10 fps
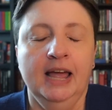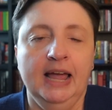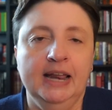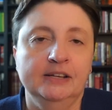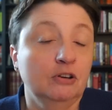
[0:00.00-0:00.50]

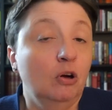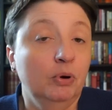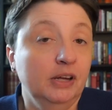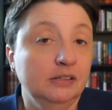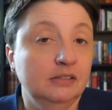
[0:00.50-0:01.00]
And as
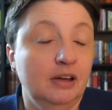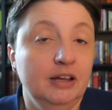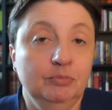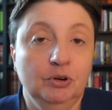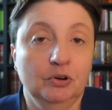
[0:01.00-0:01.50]
always, I
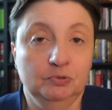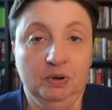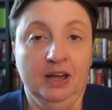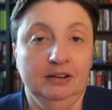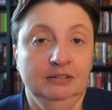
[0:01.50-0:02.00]
am your host,
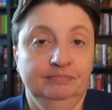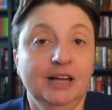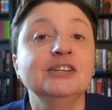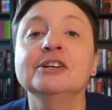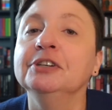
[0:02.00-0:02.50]
Peg.
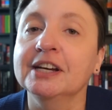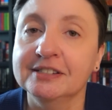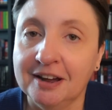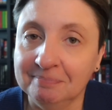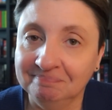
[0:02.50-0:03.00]
Until next
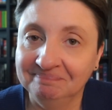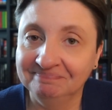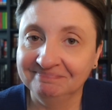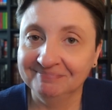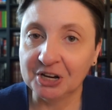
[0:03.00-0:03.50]
time,
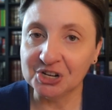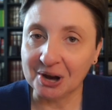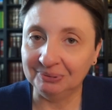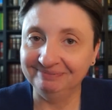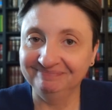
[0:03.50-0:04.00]
ciao.